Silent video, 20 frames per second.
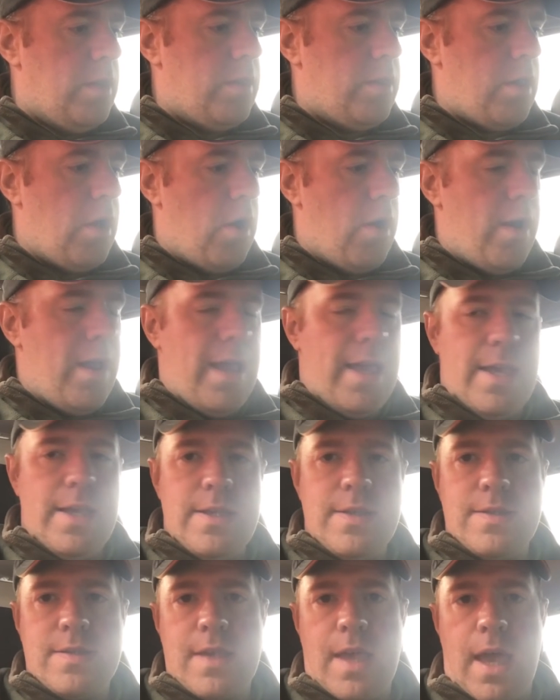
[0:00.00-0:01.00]
There
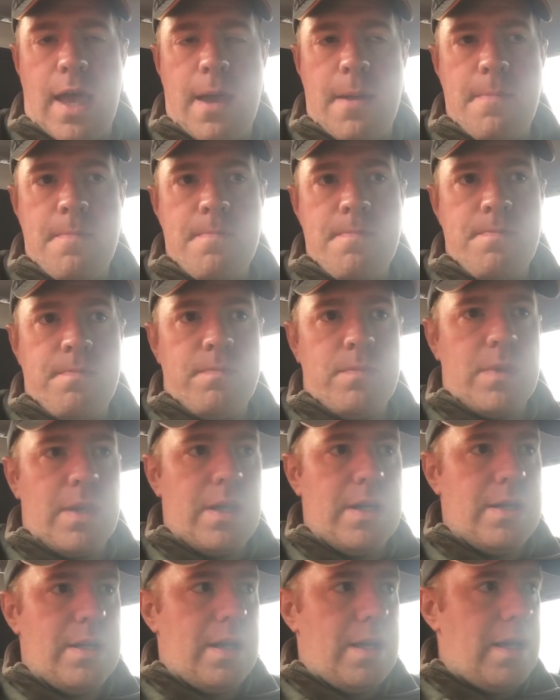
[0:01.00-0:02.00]
is in
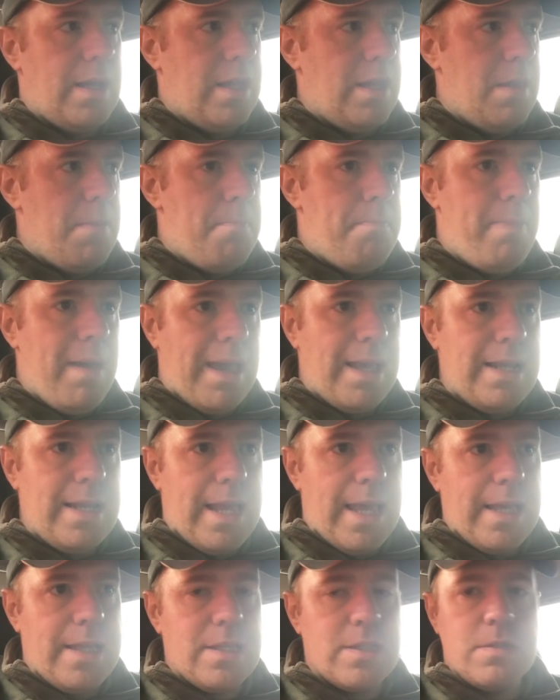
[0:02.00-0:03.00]
the big
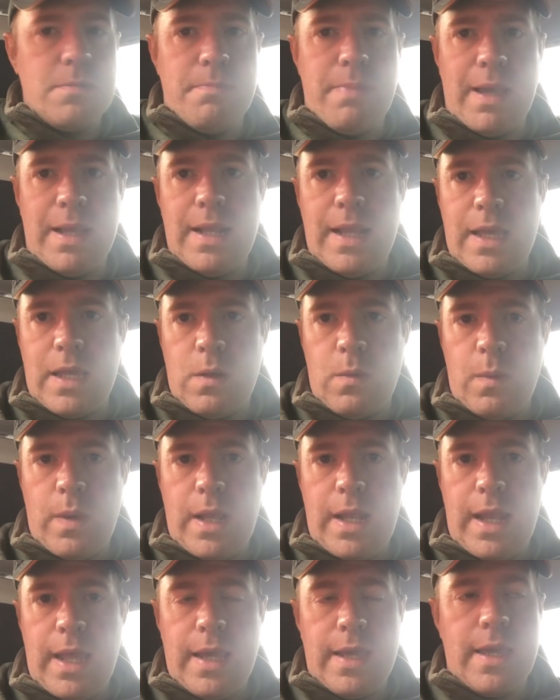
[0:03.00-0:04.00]
lake, there's a big lake and a
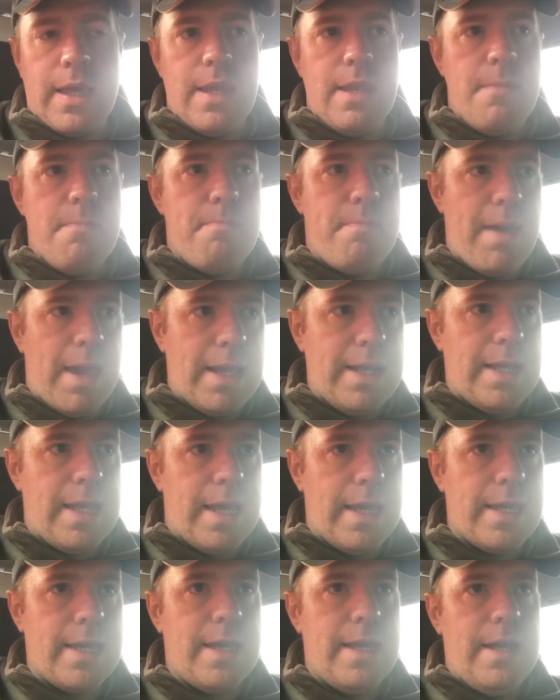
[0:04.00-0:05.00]
wee lake. In the big
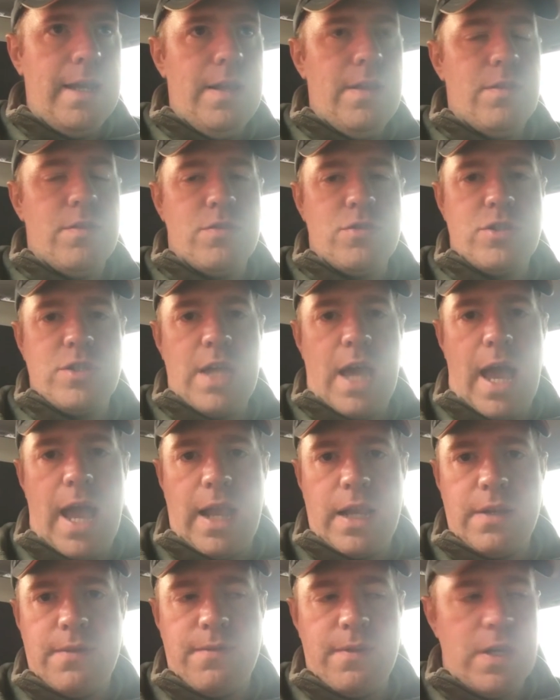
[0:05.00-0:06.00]
lake there's
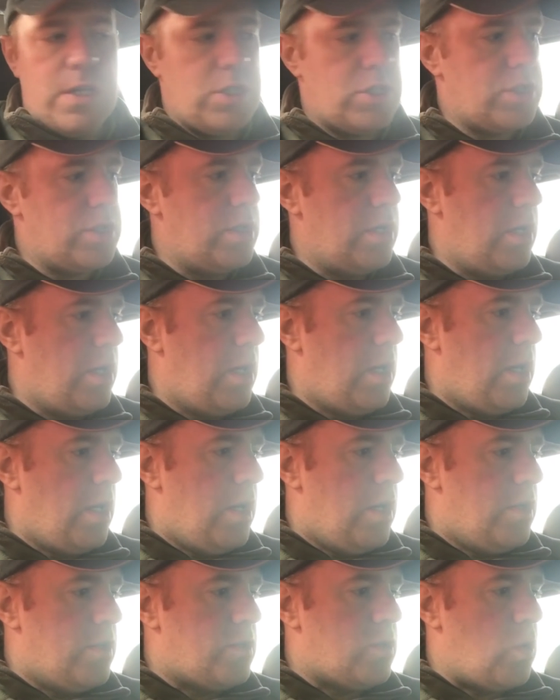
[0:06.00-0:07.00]
tagged fish.
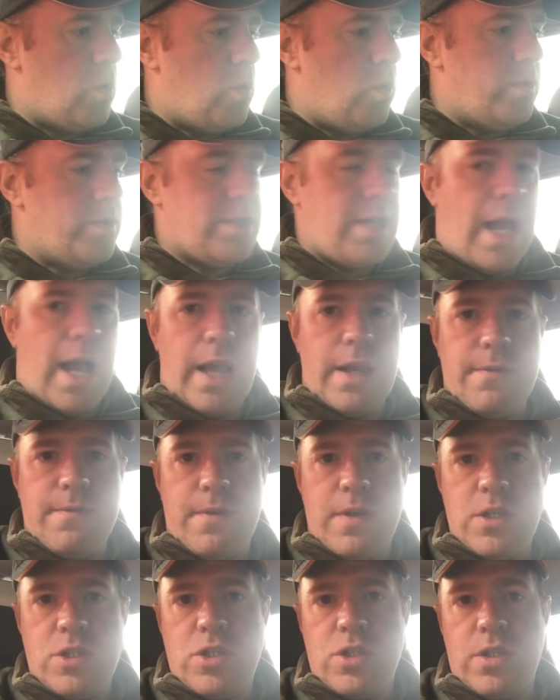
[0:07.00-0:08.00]
So tagged
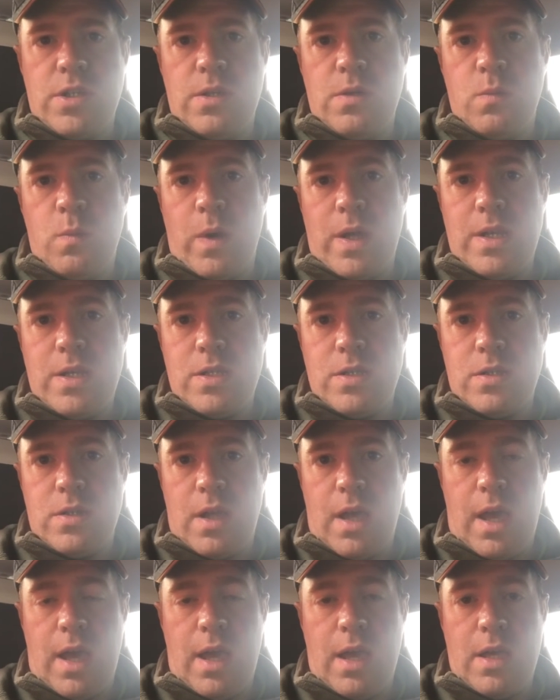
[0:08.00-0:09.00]
fishing when
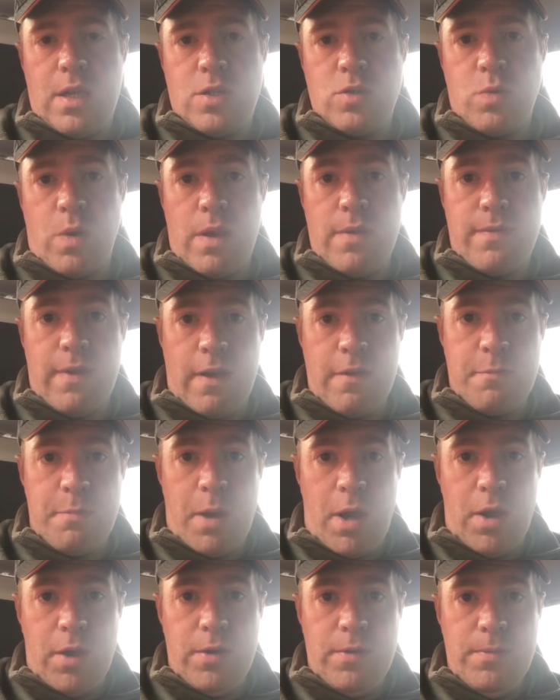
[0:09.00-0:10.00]

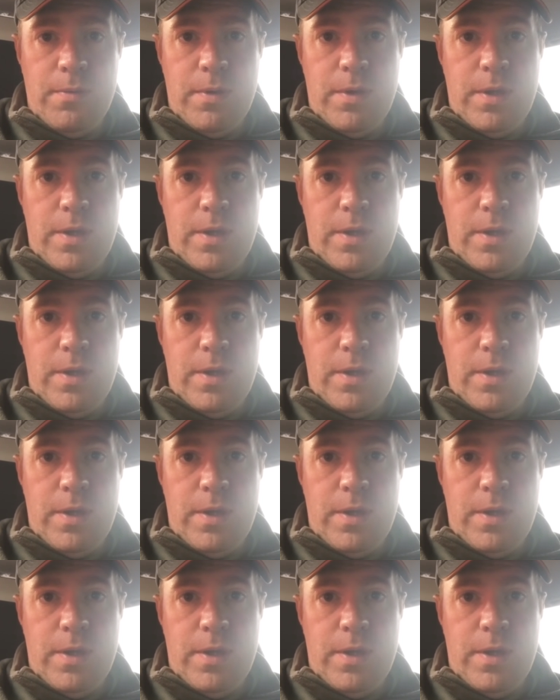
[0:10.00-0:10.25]
£25